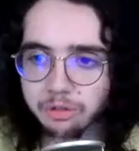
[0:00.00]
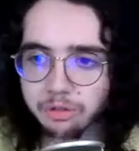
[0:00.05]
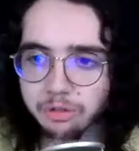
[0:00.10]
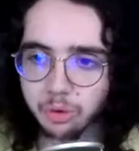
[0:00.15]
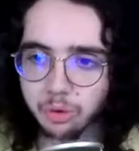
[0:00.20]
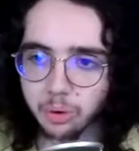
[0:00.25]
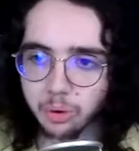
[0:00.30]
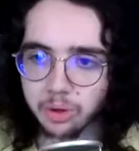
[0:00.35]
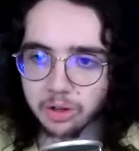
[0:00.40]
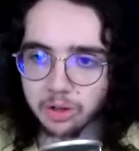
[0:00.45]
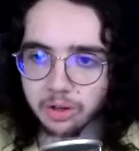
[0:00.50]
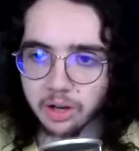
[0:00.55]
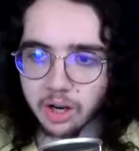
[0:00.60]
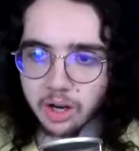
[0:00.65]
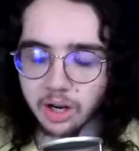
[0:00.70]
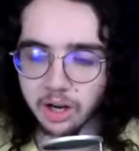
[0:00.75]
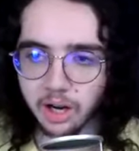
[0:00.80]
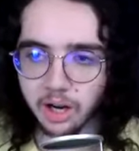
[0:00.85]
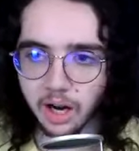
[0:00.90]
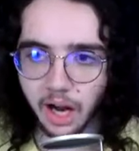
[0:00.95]
for
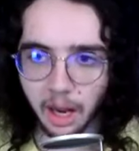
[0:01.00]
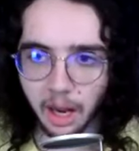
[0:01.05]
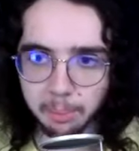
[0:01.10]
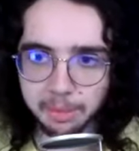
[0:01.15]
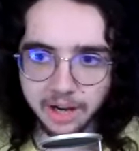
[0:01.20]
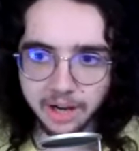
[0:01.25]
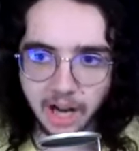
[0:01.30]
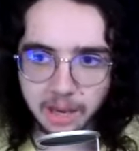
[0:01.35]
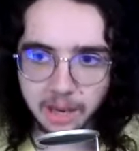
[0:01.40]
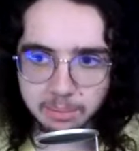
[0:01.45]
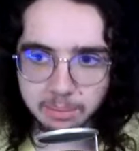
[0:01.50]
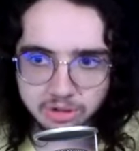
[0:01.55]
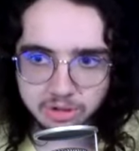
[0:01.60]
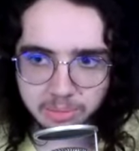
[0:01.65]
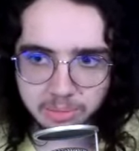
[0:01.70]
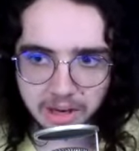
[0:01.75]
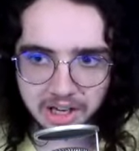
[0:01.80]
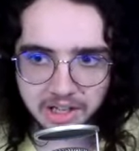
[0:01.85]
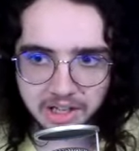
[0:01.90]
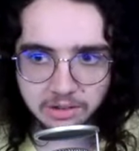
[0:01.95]
Oppenheimer's
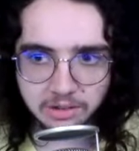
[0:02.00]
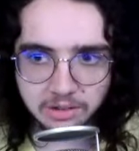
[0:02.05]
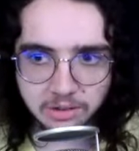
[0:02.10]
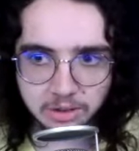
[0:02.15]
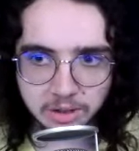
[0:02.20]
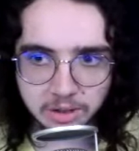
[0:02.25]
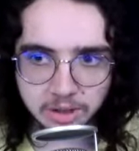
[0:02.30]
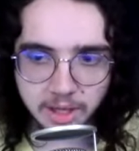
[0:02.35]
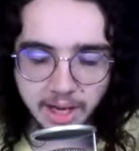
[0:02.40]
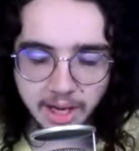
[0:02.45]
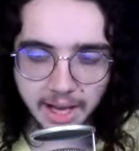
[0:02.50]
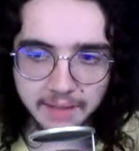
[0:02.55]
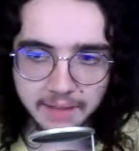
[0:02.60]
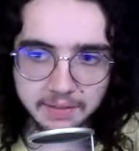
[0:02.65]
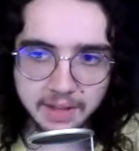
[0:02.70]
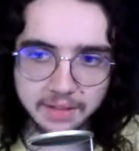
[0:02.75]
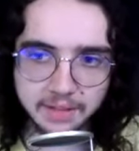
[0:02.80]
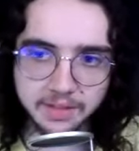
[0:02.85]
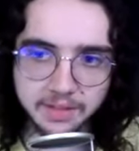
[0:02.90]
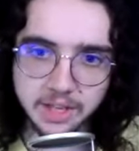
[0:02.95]
mind, and
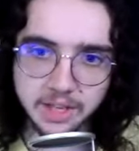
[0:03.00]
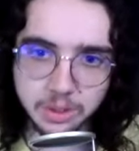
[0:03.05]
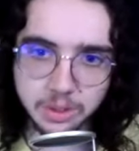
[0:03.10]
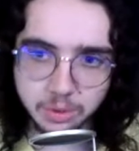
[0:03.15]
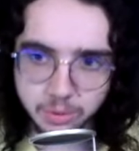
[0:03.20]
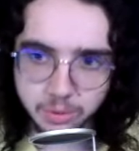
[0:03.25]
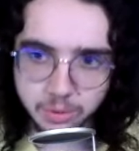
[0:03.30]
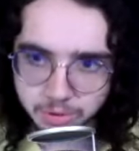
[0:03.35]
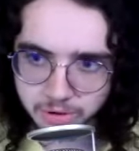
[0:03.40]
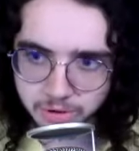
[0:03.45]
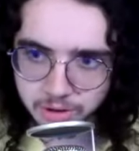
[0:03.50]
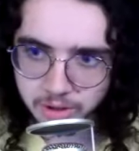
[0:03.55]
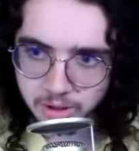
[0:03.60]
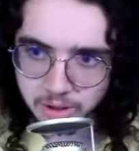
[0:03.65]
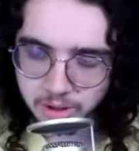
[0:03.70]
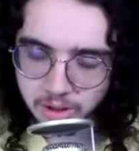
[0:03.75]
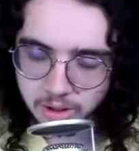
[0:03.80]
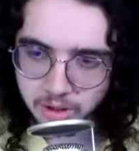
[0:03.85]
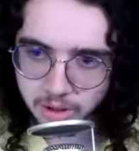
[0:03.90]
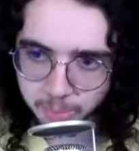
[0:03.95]
then they use
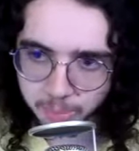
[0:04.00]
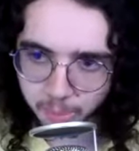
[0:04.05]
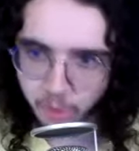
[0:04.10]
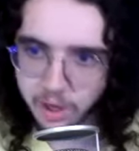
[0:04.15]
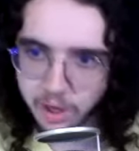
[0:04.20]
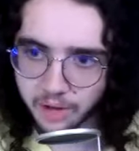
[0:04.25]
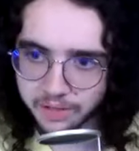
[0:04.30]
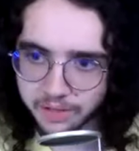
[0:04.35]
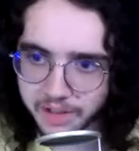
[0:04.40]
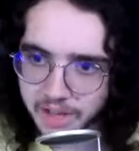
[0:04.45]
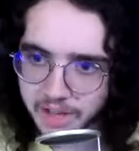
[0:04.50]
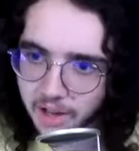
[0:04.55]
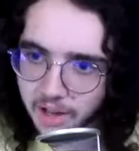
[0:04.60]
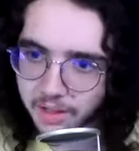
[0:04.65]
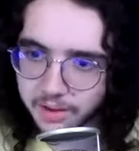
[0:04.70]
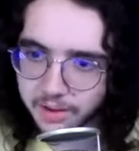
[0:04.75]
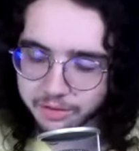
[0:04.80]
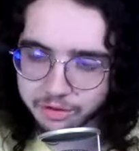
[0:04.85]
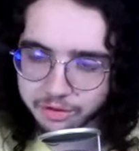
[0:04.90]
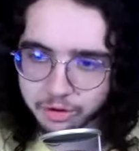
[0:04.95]
the point uh, the
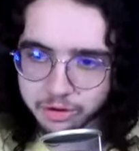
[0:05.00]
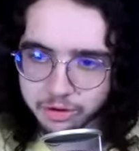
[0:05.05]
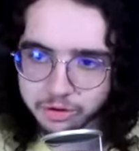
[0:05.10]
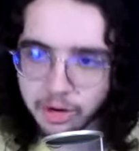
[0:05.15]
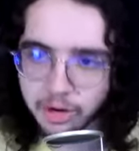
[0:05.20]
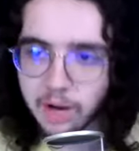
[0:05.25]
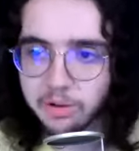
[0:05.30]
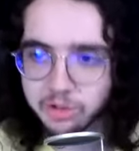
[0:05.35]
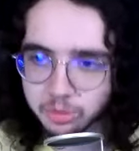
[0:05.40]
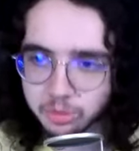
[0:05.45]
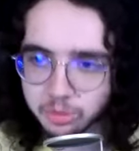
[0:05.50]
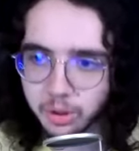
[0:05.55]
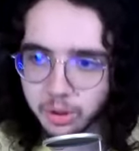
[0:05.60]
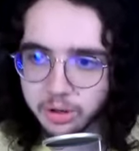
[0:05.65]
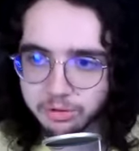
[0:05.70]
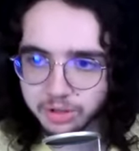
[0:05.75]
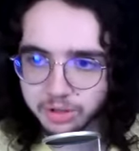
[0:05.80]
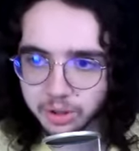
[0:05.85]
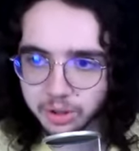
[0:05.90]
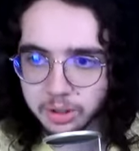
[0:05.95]
uh, for Strauss's point
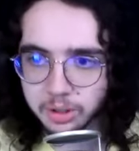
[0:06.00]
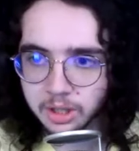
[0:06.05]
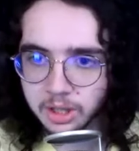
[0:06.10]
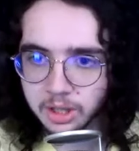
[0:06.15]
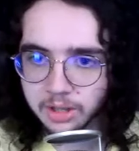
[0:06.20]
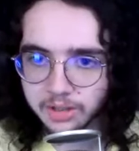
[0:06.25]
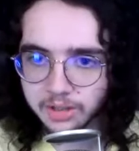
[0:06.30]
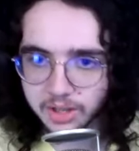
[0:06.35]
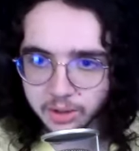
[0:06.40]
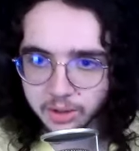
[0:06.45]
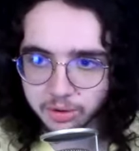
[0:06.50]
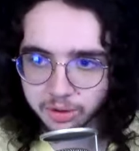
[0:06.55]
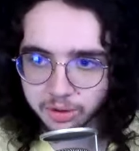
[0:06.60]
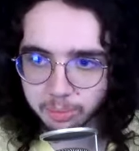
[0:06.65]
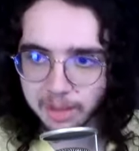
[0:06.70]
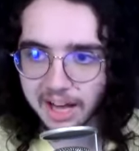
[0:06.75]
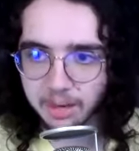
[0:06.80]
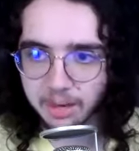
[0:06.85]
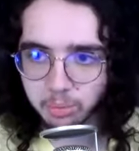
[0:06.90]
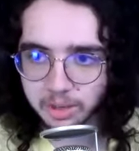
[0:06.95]
of view, they use the
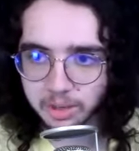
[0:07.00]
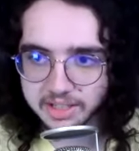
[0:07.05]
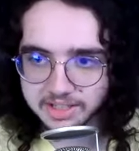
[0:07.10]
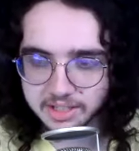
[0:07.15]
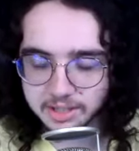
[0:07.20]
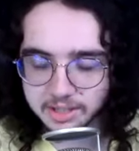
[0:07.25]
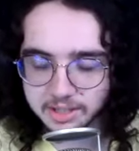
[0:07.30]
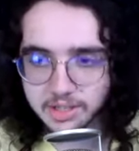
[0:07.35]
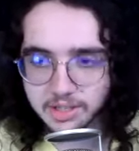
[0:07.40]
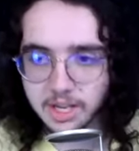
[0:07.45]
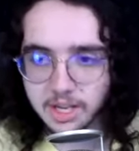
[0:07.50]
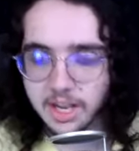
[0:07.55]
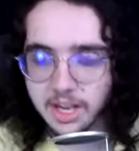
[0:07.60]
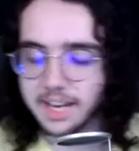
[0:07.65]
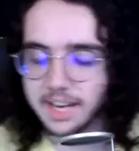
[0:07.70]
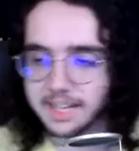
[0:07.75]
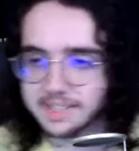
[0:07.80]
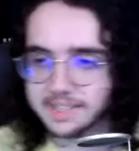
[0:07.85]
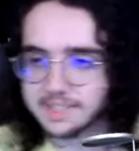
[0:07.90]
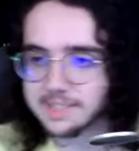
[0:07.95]
black and white scenes.
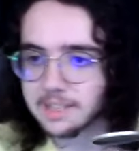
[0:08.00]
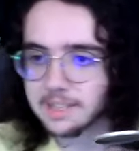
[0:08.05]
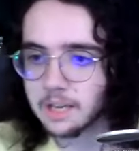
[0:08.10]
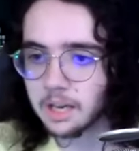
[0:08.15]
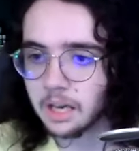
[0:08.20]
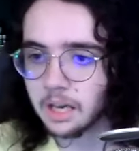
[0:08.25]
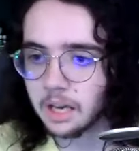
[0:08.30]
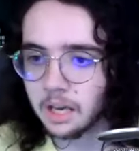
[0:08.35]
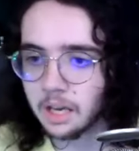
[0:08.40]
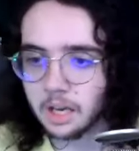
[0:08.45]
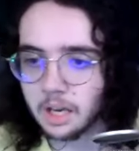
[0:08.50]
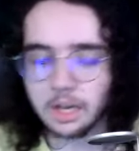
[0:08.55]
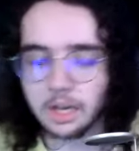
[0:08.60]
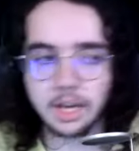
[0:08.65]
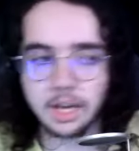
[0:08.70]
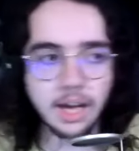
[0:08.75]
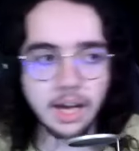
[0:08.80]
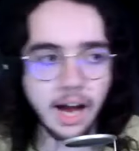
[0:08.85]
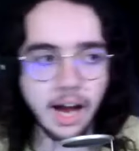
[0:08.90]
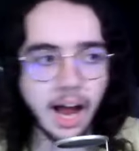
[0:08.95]
It's
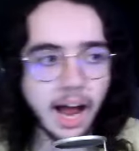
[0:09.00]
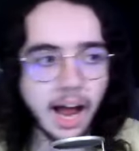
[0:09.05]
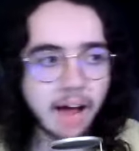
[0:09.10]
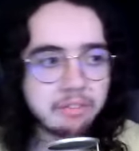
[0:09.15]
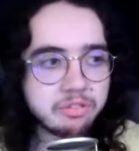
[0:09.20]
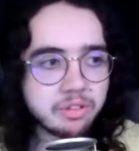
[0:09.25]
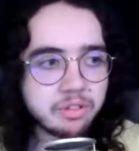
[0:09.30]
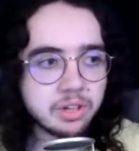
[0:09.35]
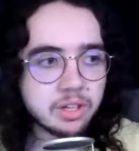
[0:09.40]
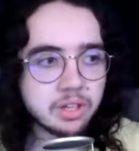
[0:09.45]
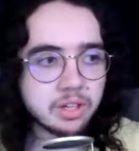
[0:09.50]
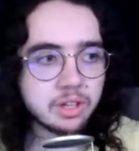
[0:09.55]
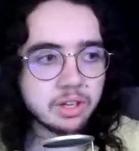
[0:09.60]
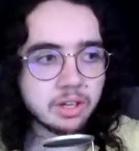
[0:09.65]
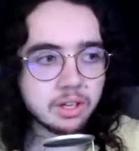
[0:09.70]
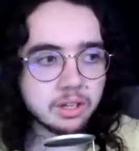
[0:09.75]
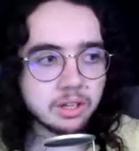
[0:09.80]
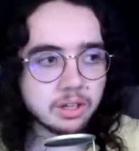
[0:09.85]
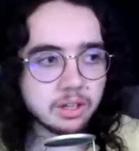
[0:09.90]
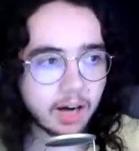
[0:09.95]
I, I've
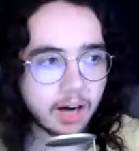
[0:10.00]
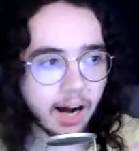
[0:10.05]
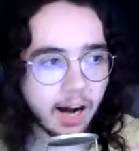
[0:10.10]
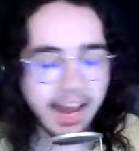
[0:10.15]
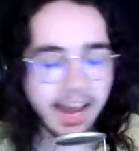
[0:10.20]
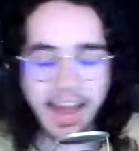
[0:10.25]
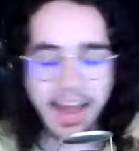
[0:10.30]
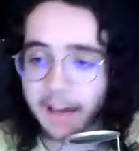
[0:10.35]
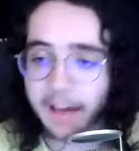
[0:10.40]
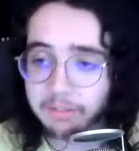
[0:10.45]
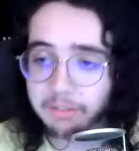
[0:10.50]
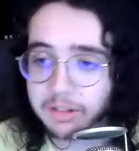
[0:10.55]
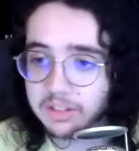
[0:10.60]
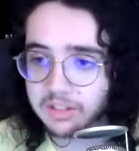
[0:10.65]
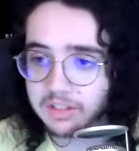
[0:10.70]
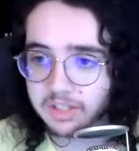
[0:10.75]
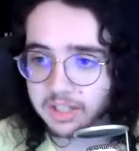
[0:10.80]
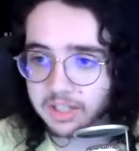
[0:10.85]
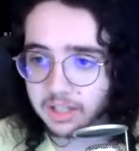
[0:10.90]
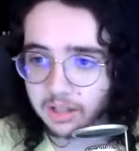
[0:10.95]
I haven't seen